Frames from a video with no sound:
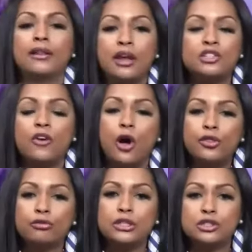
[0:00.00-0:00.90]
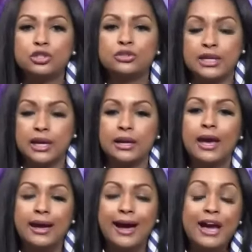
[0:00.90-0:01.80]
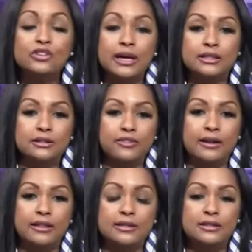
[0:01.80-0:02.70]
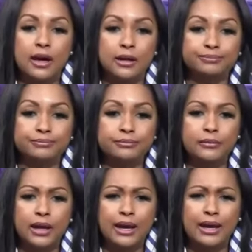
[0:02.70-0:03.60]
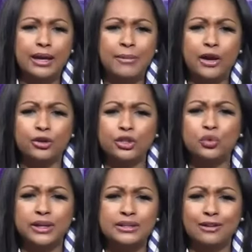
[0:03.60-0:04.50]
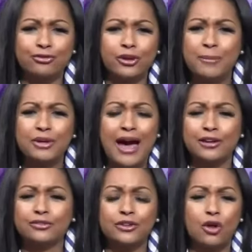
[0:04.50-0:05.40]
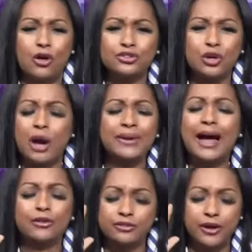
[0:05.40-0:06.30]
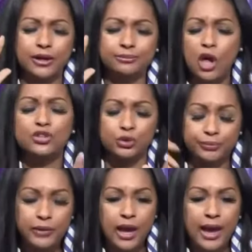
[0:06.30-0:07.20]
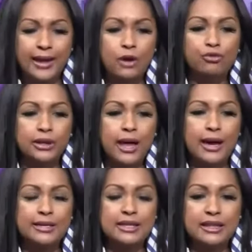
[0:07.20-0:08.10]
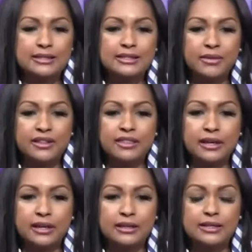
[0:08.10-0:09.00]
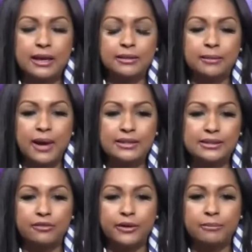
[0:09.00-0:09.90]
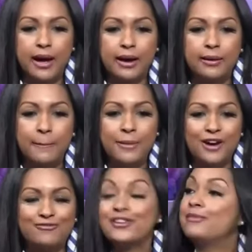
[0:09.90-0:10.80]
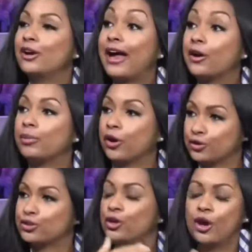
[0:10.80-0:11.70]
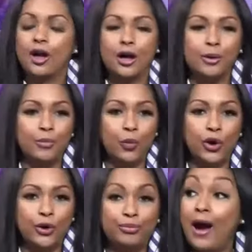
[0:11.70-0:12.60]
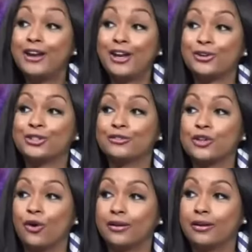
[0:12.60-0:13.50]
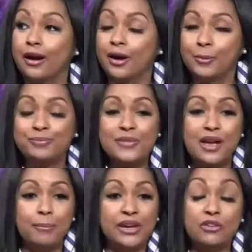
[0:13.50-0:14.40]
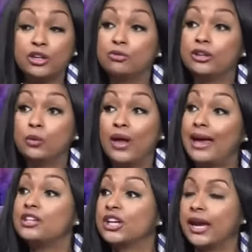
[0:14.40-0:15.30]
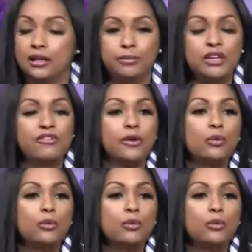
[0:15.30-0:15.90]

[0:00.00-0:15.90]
And, and it's for all the reasons you said. And I actually identified this um, in my early twenties, like coming out of law, coming out of um, law school. And I realized that some of the things that, that myself and my uh, female counterparts um, were priding ourselves on, mm-hmm. um, being really, really well educated, being mm-hmm.